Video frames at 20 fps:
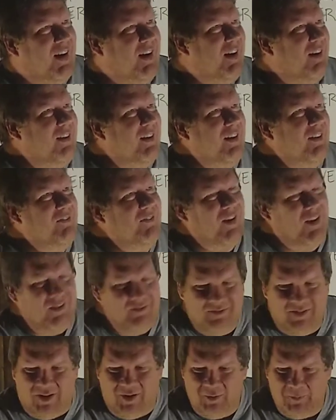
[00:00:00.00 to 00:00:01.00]

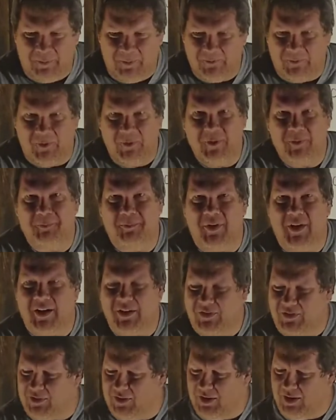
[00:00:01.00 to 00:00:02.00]
I'm hoping for the
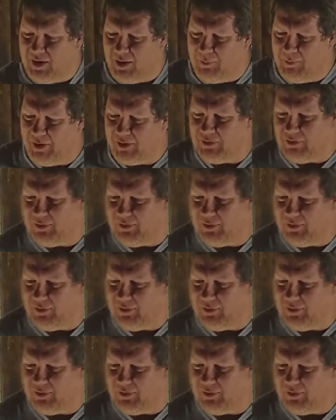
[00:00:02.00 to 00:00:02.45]
best, and I'm